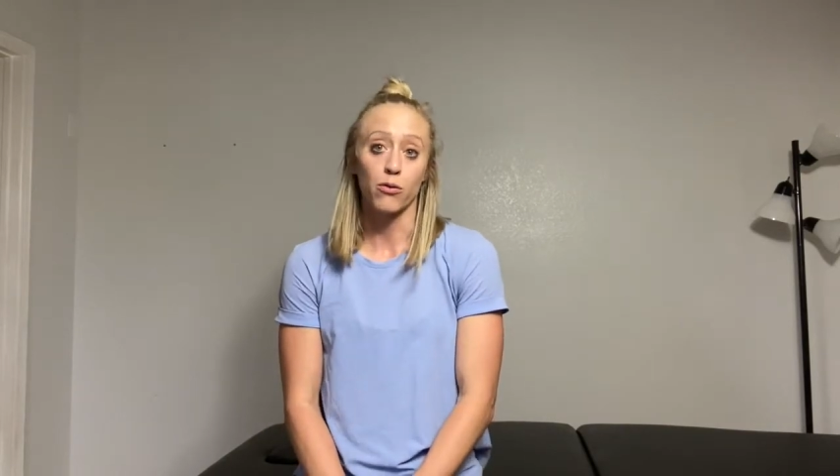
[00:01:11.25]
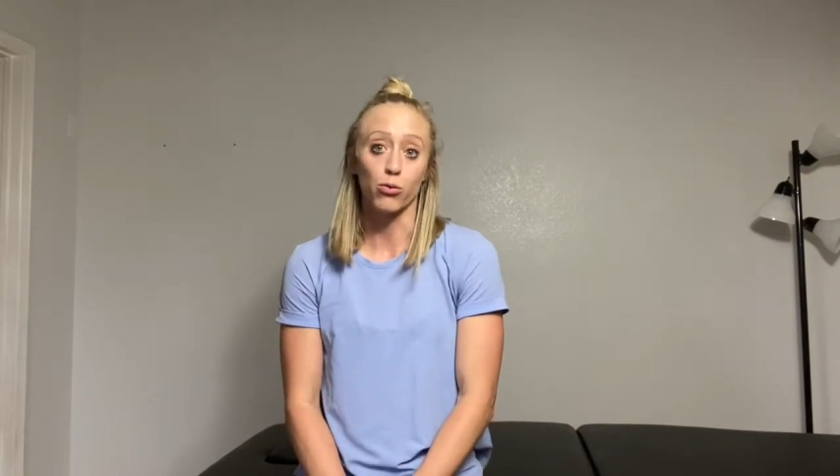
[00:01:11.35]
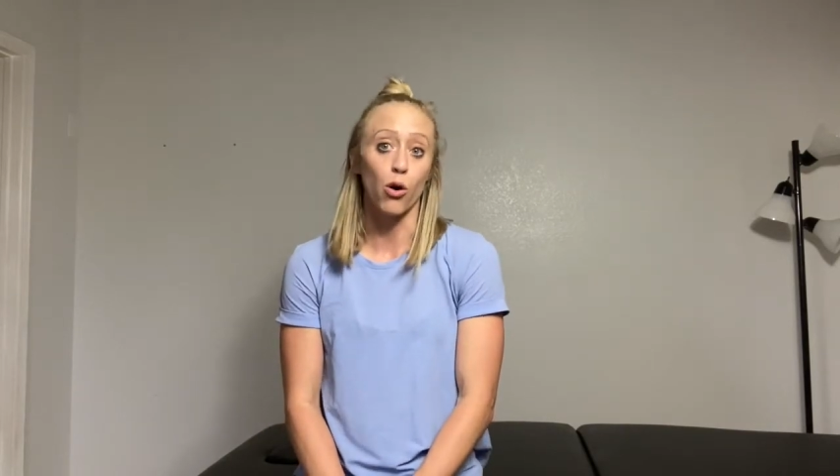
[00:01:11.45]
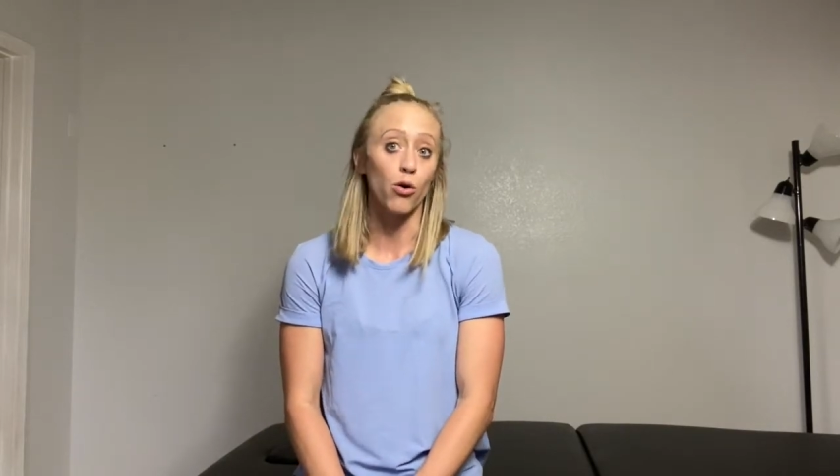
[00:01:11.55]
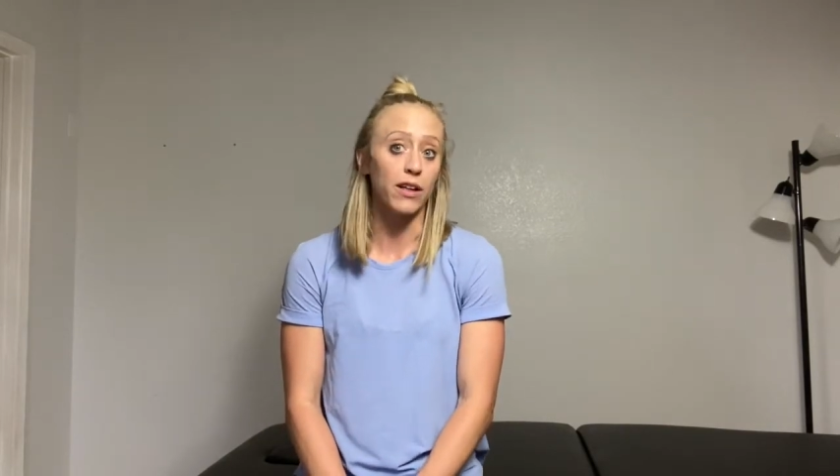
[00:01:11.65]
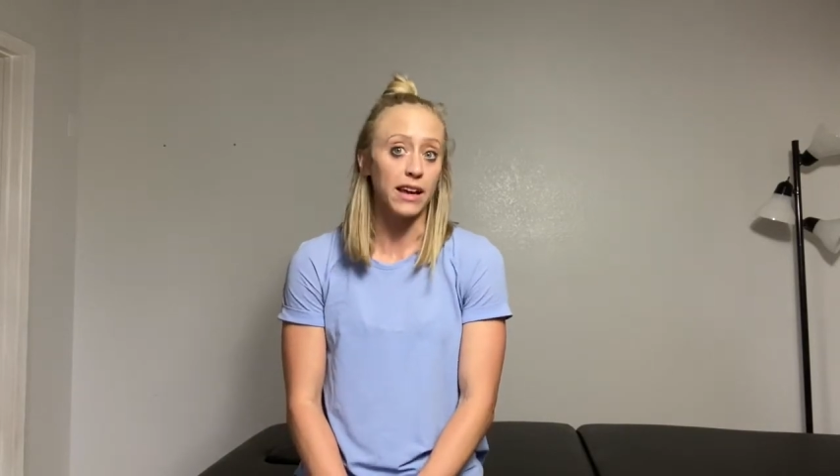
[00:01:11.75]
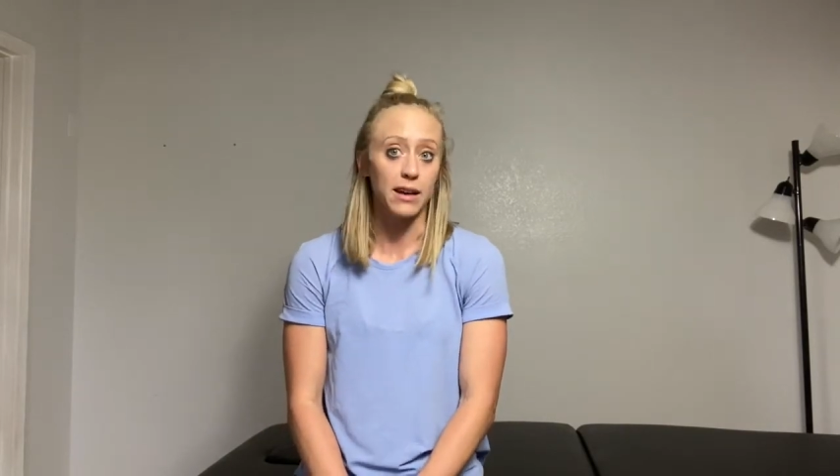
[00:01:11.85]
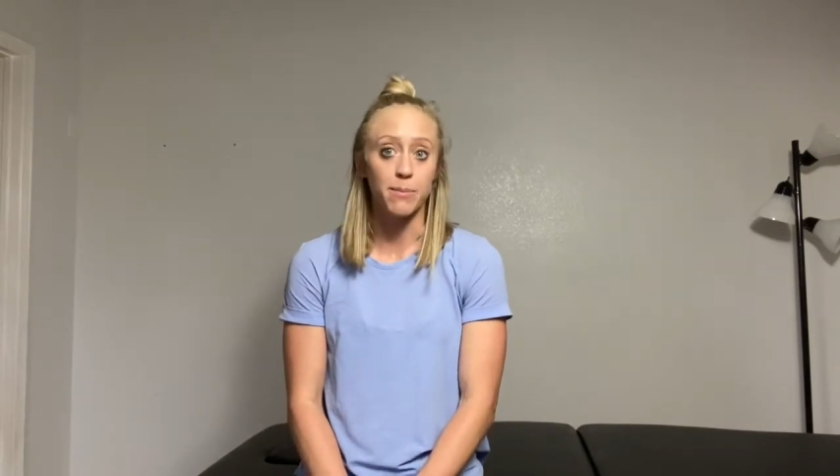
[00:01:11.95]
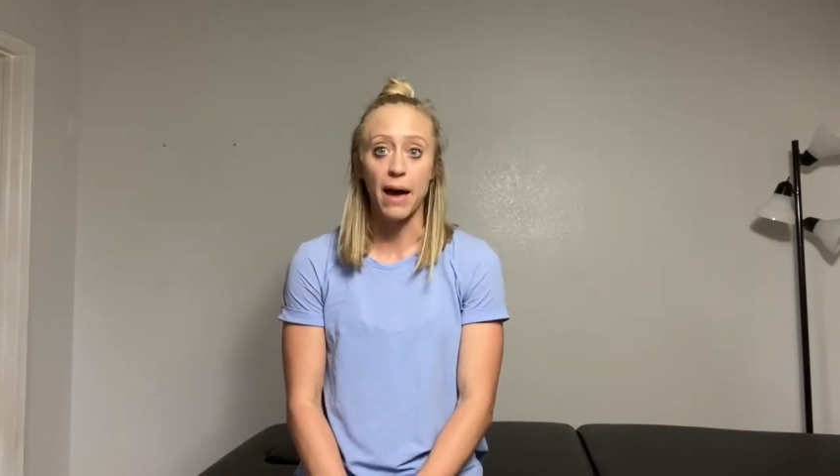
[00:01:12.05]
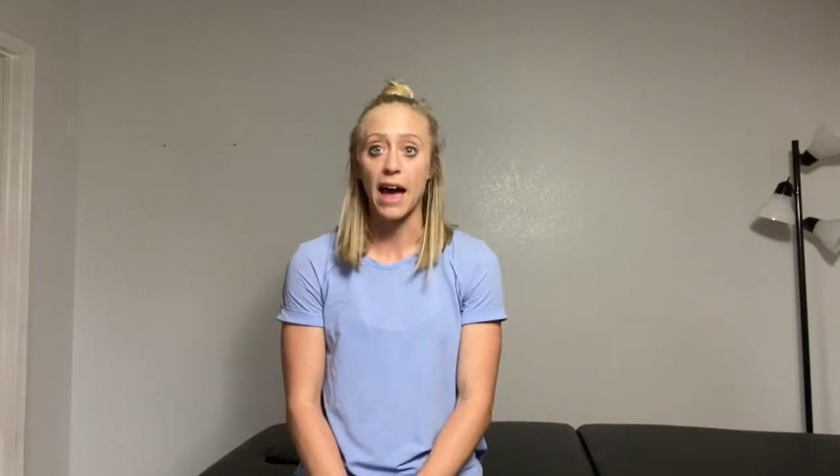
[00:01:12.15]
rolling
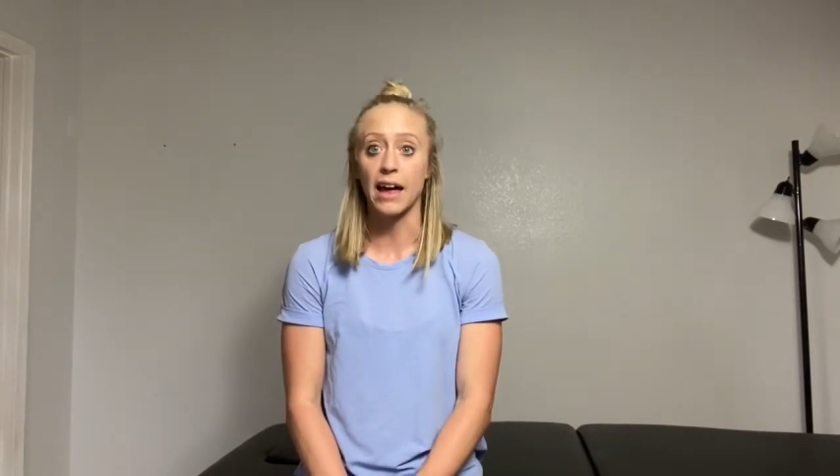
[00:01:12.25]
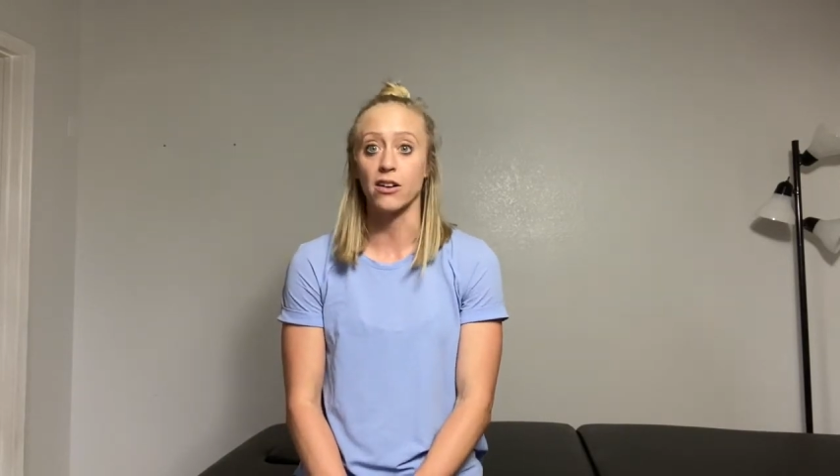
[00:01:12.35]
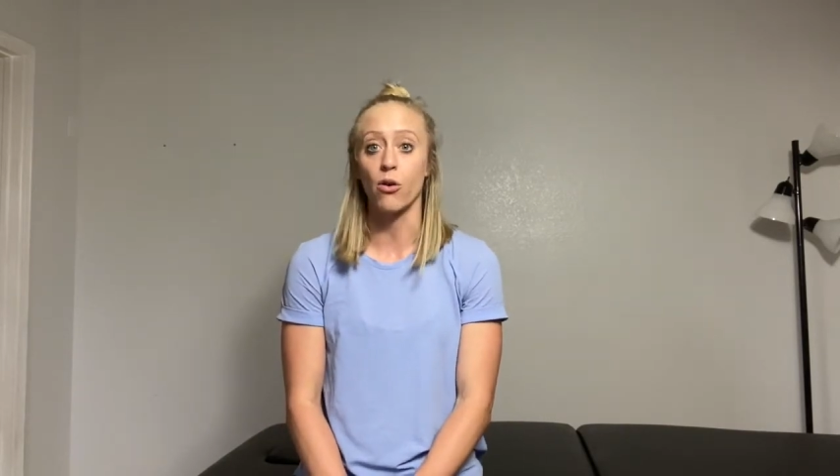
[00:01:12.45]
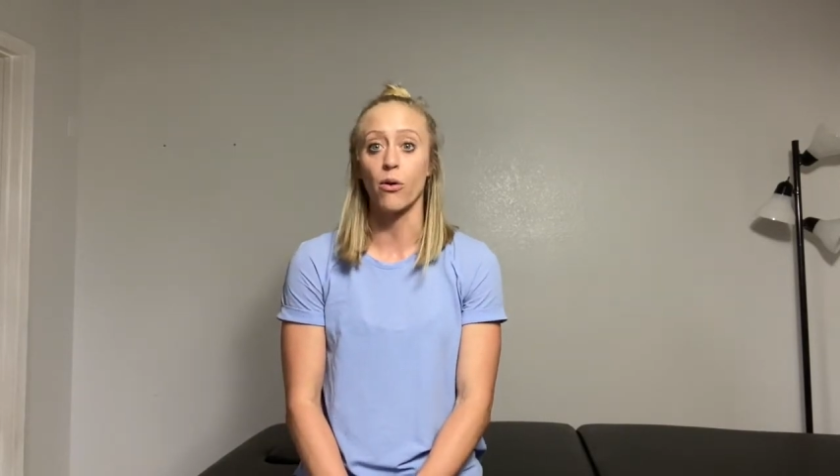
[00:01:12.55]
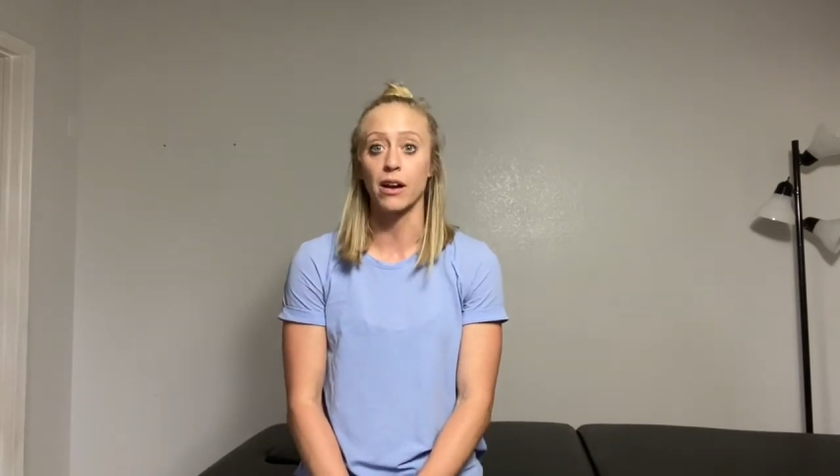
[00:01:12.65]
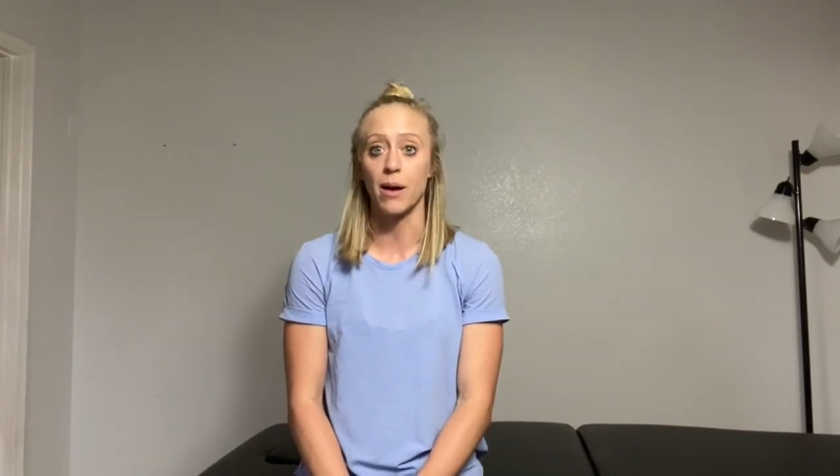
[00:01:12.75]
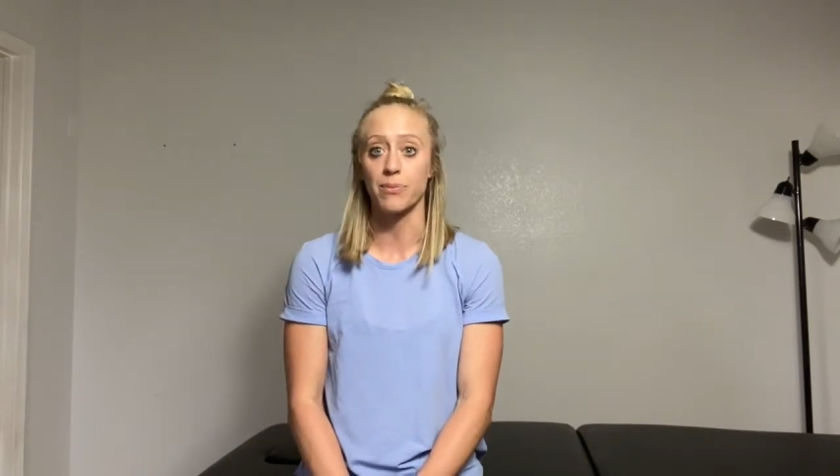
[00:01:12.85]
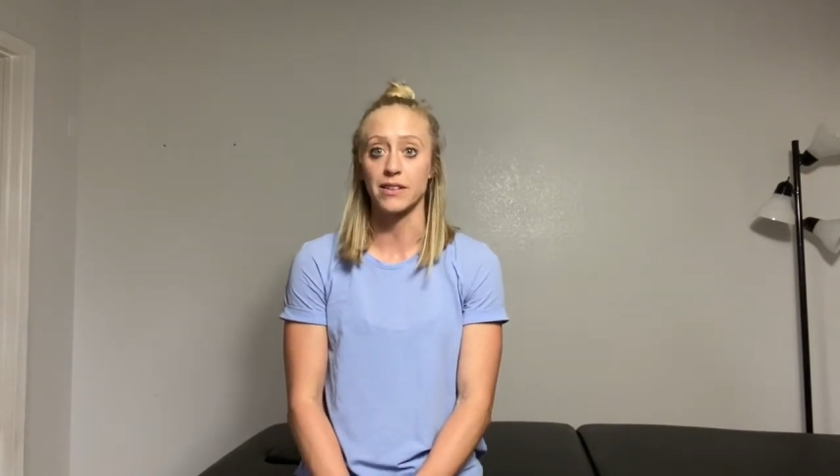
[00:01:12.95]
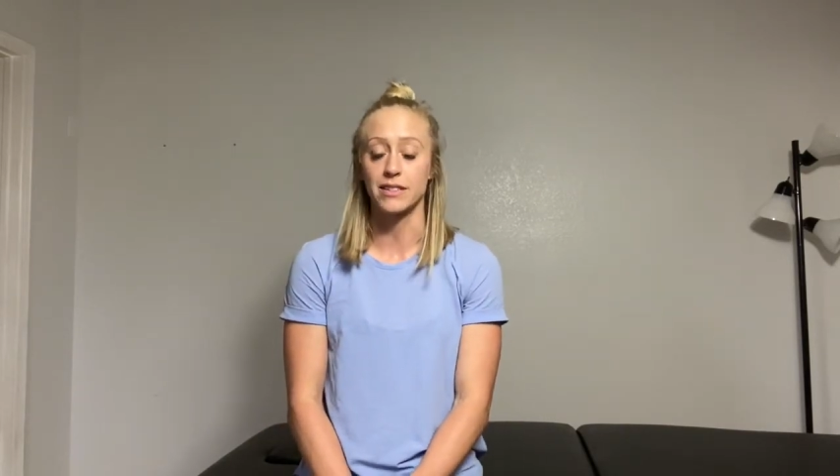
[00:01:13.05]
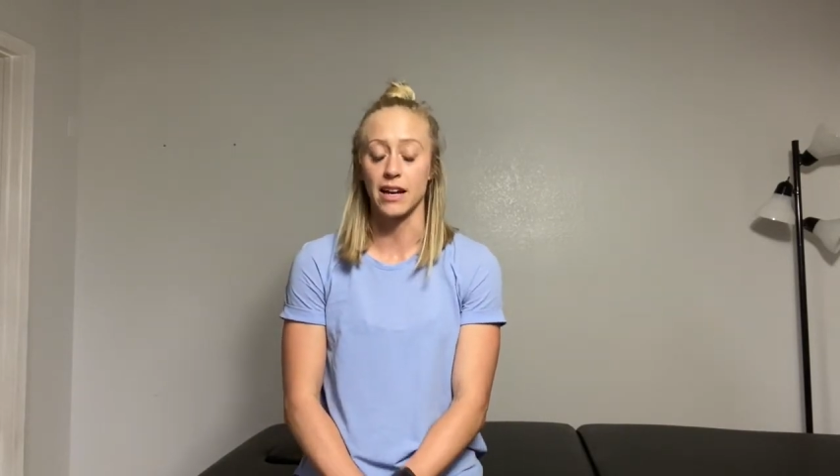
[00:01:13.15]
in bed, going up
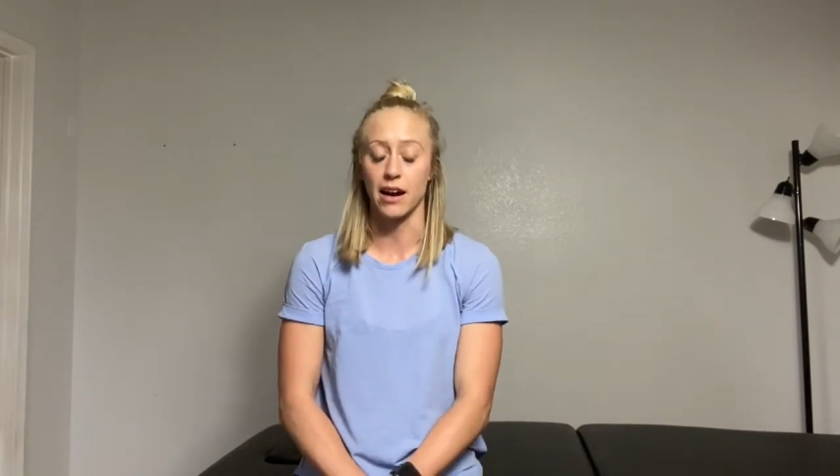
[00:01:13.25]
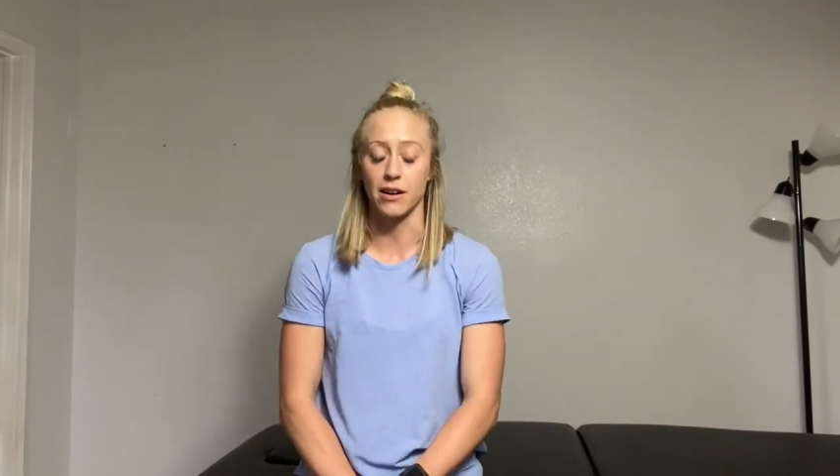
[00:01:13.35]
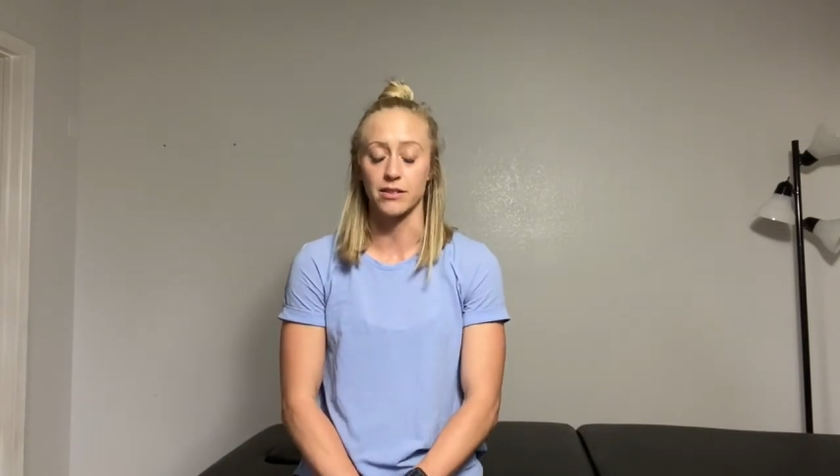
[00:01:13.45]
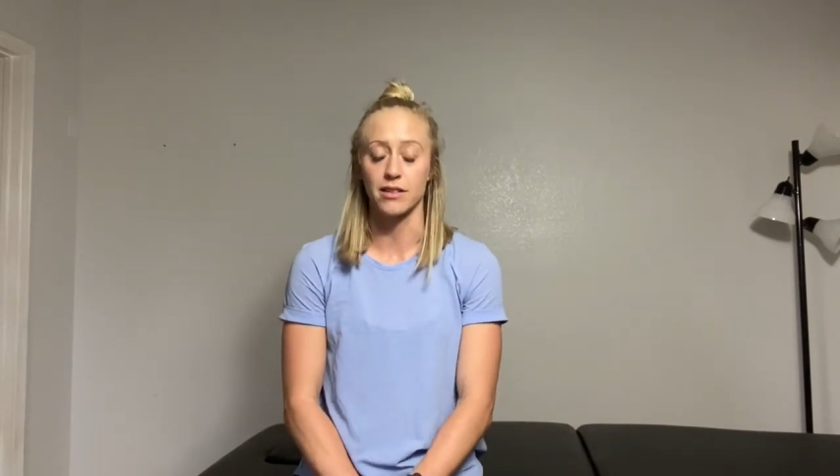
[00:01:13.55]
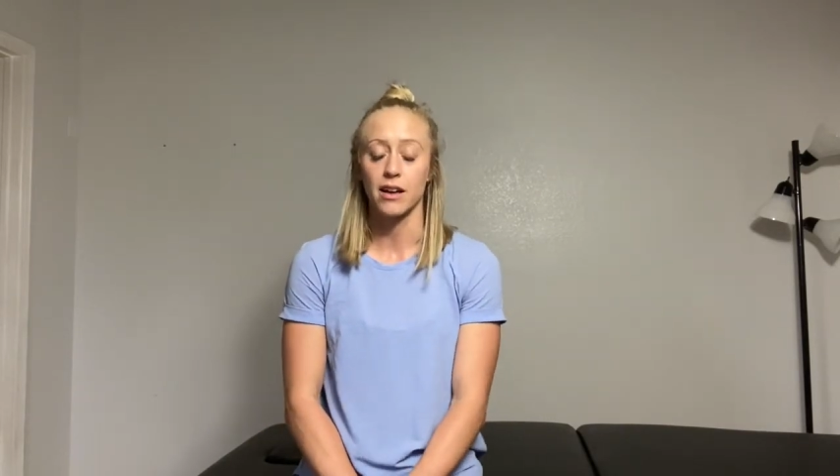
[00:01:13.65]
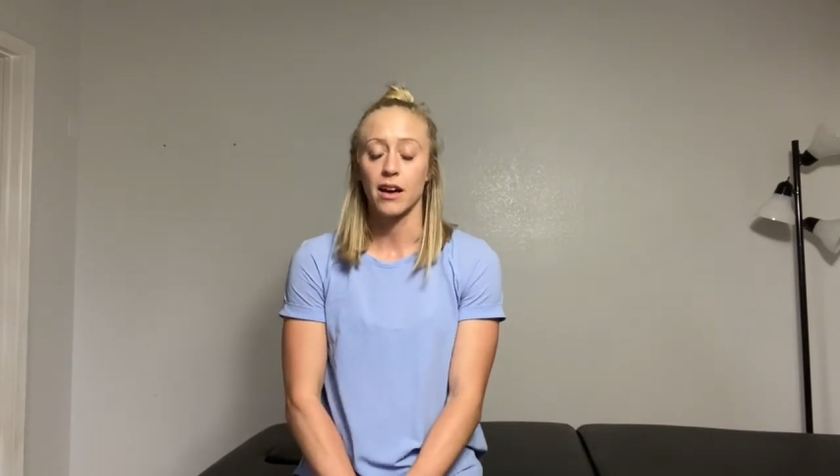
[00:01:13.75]
the stairs.